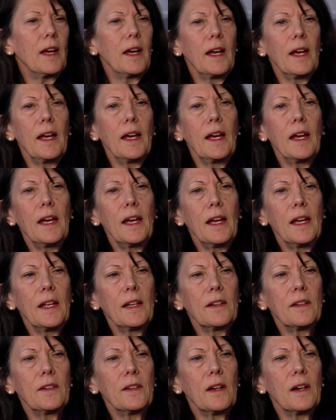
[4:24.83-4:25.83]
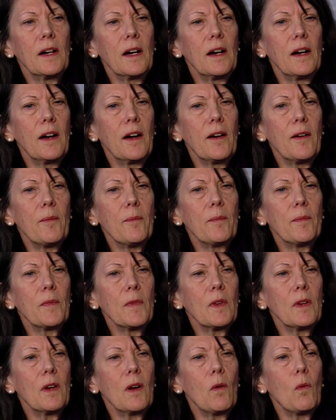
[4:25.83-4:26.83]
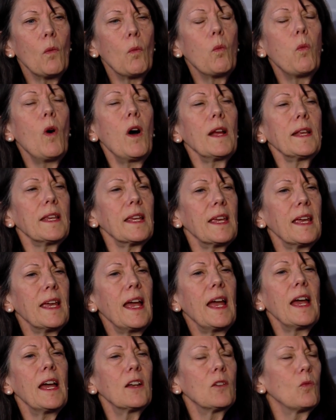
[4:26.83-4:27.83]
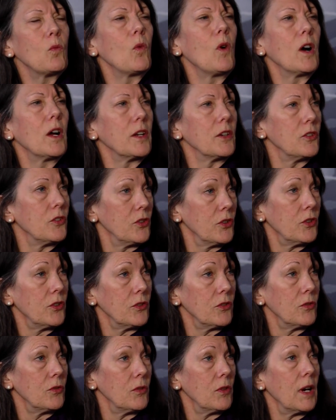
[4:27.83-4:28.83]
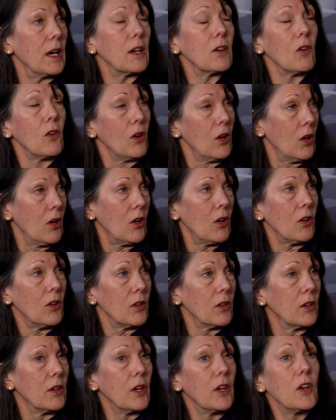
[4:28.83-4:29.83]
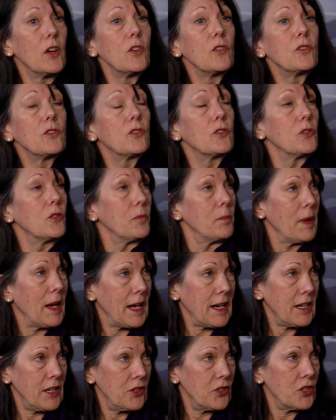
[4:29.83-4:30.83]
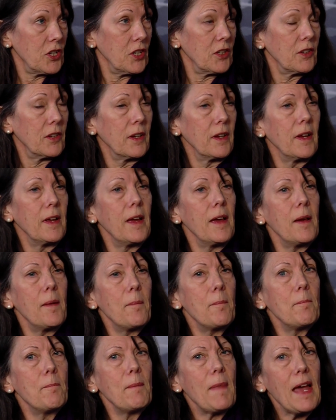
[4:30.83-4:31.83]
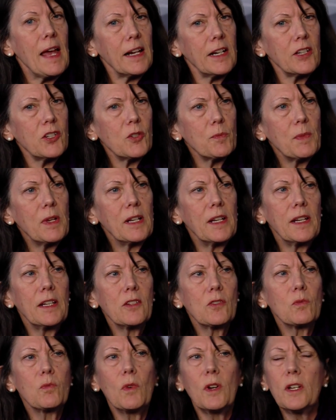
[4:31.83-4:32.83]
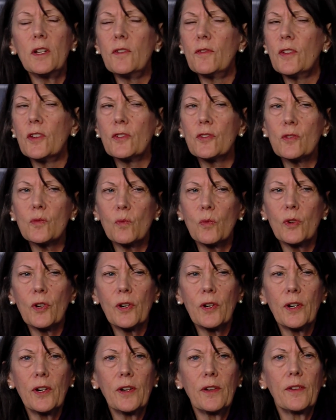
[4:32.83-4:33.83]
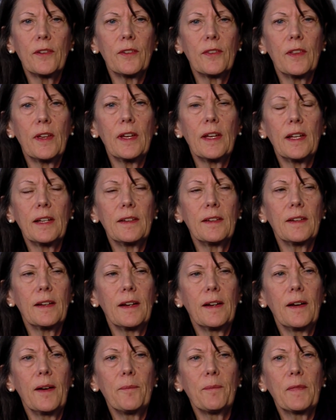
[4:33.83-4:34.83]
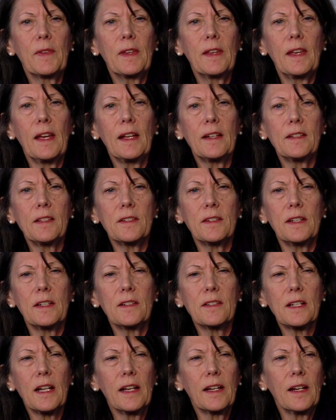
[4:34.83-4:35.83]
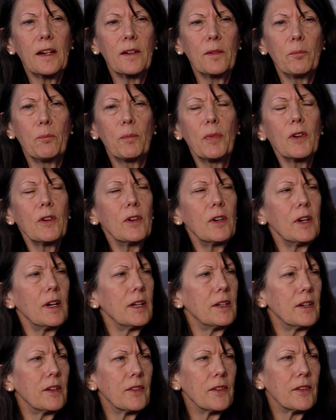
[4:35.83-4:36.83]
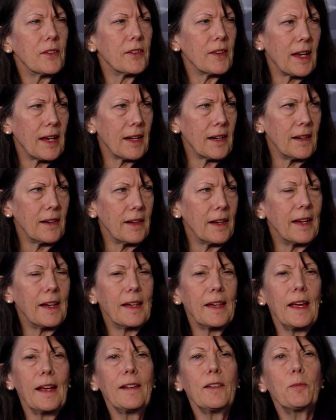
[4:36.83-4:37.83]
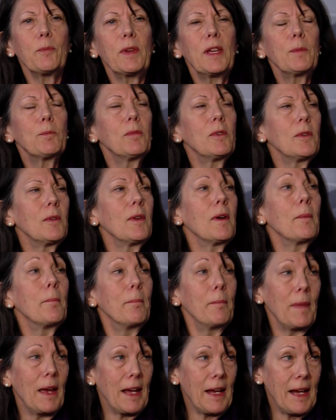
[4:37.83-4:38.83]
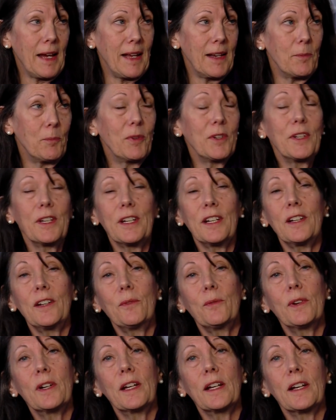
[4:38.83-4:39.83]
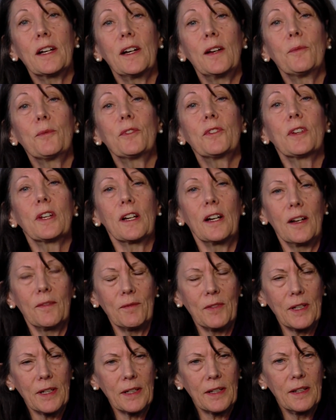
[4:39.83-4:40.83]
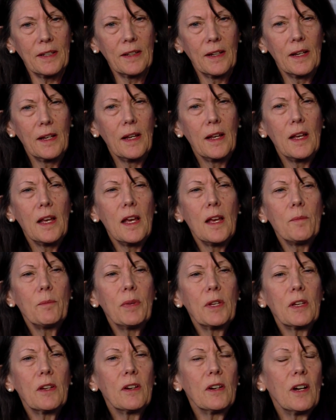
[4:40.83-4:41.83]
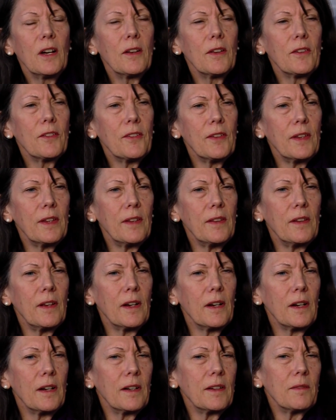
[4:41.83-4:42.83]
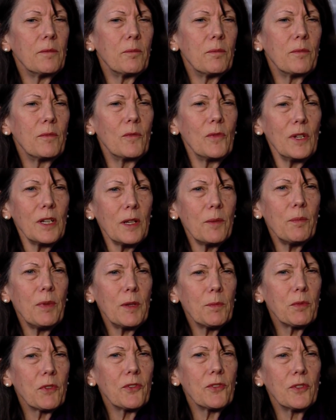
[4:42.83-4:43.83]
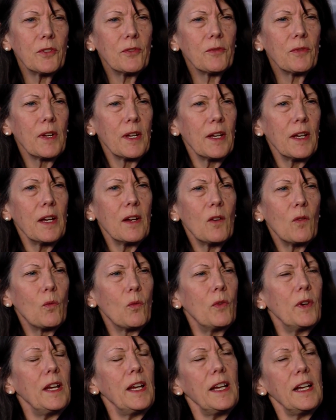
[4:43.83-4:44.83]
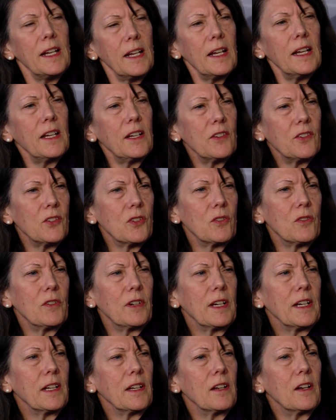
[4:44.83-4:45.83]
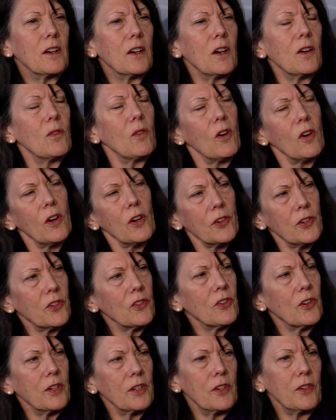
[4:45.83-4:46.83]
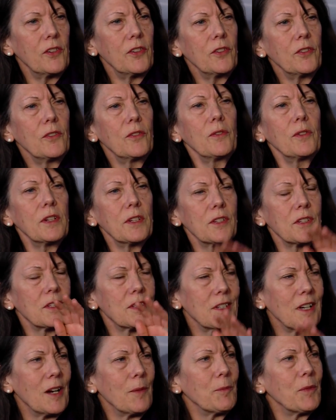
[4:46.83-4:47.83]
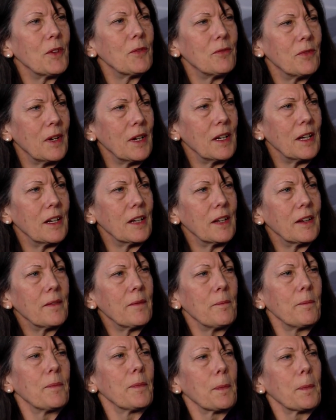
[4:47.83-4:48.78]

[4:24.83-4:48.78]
and um, what can one do at all to manage it. Management is one of those words that um, gets, it's like a burr under the saddle. It gets people mad, particularly mm -hmm. when it comes to conflict because uh, really people sort of read into it oh, all you're going to do is stop the fighting,